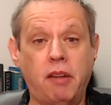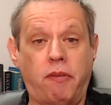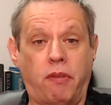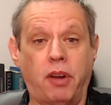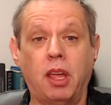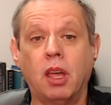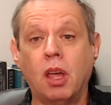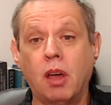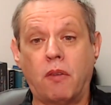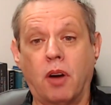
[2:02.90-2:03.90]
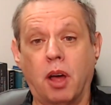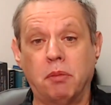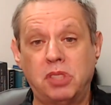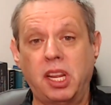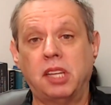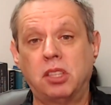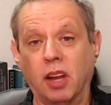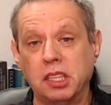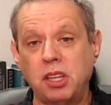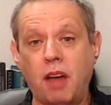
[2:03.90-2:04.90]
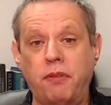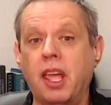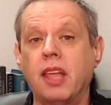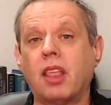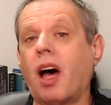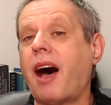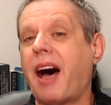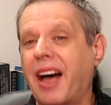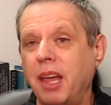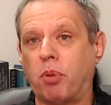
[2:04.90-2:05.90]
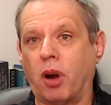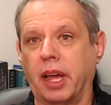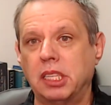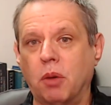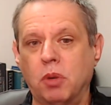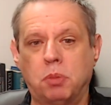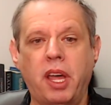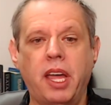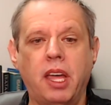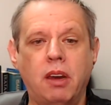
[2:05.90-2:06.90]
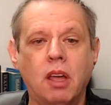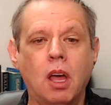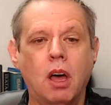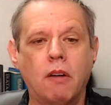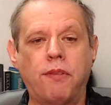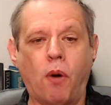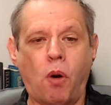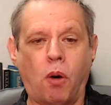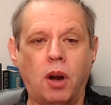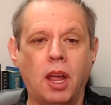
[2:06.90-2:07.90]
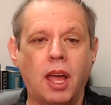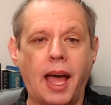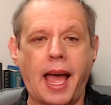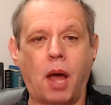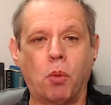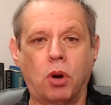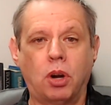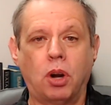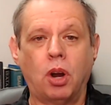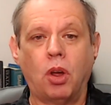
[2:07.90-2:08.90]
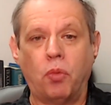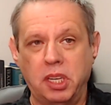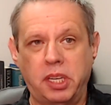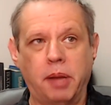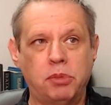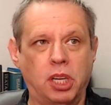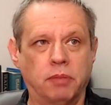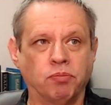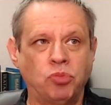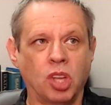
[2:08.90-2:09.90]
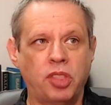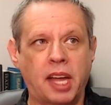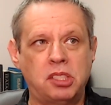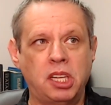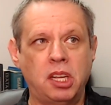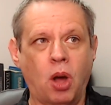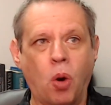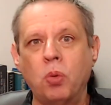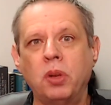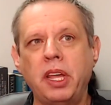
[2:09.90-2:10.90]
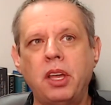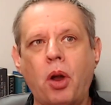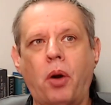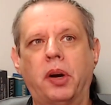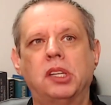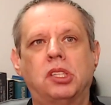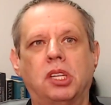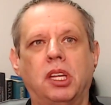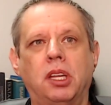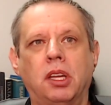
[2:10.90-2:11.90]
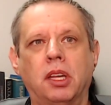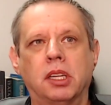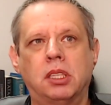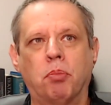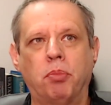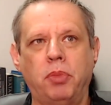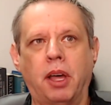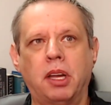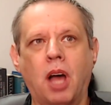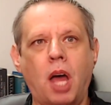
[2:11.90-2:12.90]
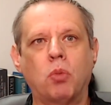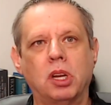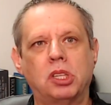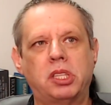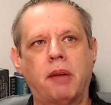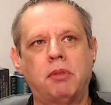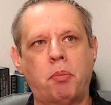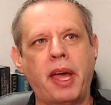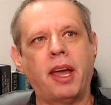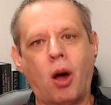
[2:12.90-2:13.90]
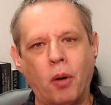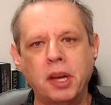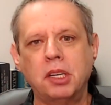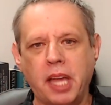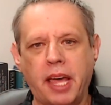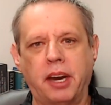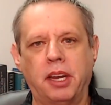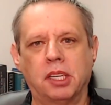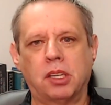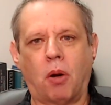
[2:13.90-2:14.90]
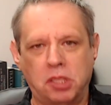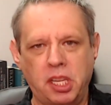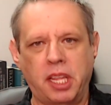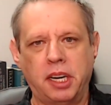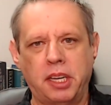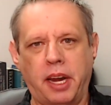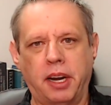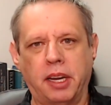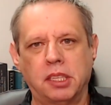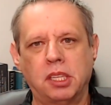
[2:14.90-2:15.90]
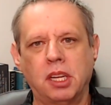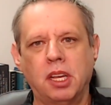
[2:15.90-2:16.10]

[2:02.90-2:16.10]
free from sin. So let's not forget the high price that was paid for our redemption. That's the only currency that God will accept to pay our indebtedness, our sin indebtedness.